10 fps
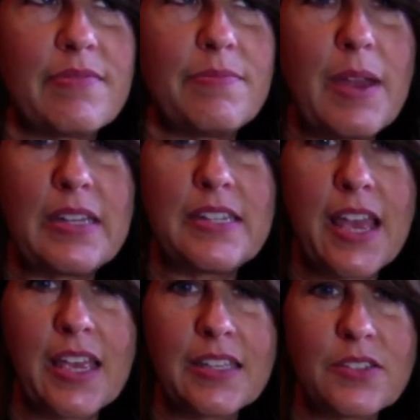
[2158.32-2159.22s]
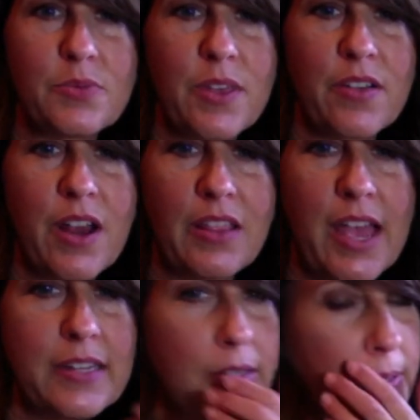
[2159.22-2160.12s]
my taste, whether I
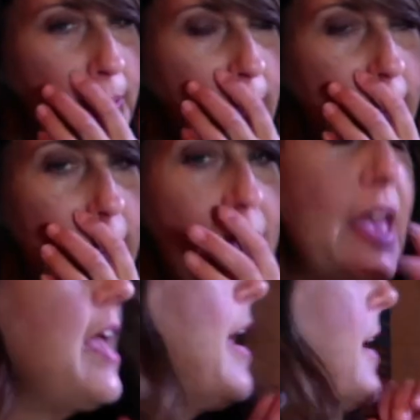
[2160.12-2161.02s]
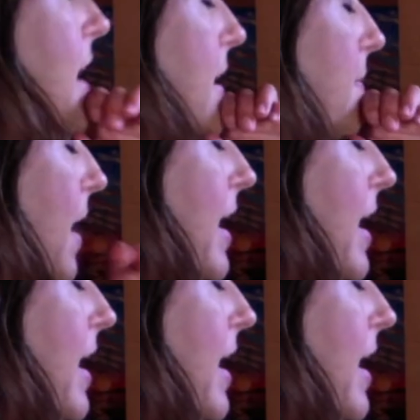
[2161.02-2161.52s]
liked it or not. And I